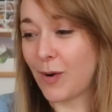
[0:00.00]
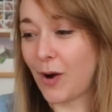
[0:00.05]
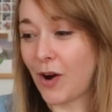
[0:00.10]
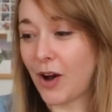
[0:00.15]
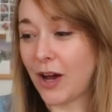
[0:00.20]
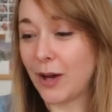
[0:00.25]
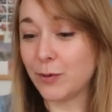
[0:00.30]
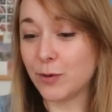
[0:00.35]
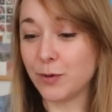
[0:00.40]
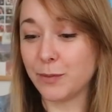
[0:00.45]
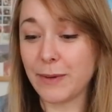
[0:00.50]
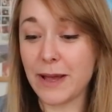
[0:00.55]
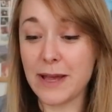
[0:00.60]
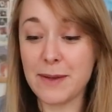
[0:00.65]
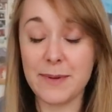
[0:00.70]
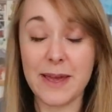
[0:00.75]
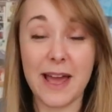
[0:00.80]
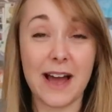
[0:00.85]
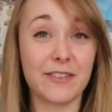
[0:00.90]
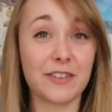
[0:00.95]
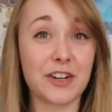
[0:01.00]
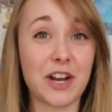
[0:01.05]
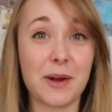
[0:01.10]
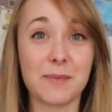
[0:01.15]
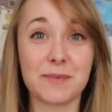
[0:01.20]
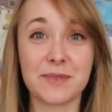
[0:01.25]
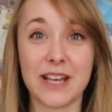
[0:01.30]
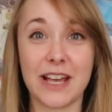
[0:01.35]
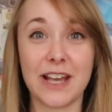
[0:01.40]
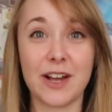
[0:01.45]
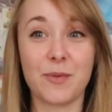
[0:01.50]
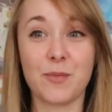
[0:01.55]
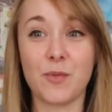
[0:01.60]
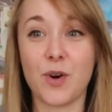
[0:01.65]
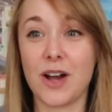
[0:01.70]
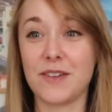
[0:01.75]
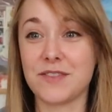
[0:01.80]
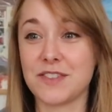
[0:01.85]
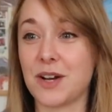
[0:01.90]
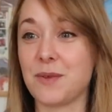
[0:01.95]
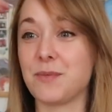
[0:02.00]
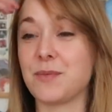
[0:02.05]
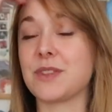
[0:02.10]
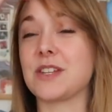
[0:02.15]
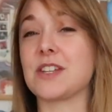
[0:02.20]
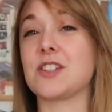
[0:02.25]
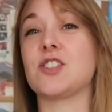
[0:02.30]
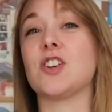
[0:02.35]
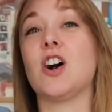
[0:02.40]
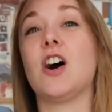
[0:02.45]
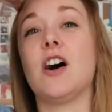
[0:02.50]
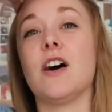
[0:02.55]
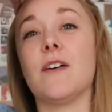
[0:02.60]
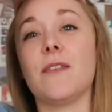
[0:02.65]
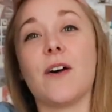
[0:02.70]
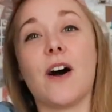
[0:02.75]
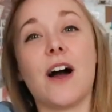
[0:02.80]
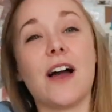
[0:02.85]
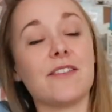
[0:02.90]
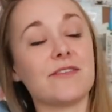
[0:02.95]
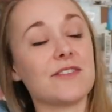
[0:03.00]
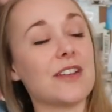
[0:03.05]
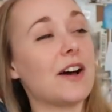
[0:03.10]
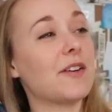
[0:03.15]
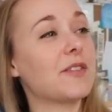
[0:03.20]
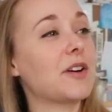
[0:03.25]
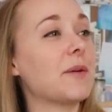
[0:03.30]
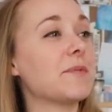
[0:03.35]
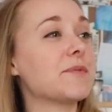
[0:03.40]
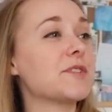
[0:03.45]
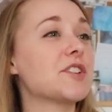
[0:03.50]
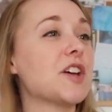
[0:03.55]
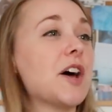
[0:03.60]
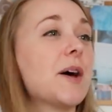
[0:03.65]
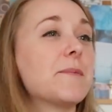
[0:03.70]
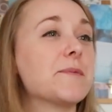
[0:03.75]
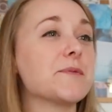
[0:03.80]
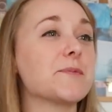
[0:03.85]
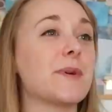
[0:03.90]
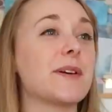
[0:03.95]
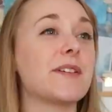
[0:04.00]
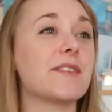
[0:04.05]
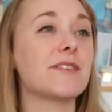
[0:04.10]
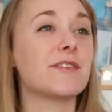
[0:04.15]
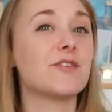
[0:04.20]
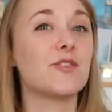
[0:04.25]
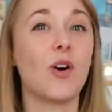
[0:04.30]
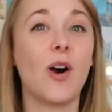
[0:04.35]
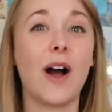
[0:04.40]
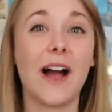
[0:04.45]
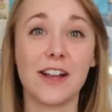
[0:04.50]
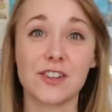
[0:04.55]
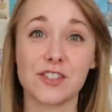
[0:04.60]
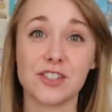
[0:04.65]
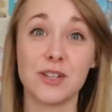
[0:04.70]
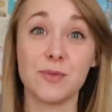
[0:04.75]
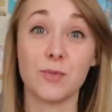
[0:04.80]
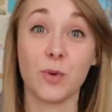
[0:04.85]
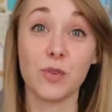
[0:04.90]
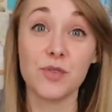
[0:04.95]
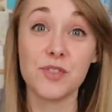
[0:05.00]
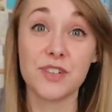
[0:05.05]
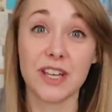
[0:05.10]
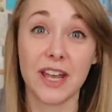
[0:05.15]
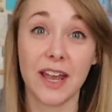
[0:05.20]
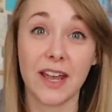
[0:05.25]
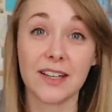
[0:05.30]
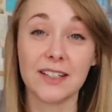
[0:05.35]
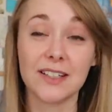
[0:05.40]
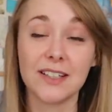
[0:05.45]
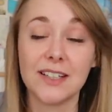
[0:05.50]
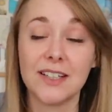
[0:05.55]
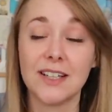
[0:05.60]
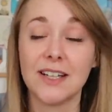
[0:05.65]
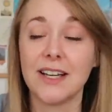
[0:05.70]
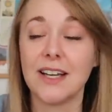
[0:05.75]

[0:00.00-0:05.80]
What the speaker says: I will maybe have an update on what I've done with this yarn that I've now come to terms with not actually wanting.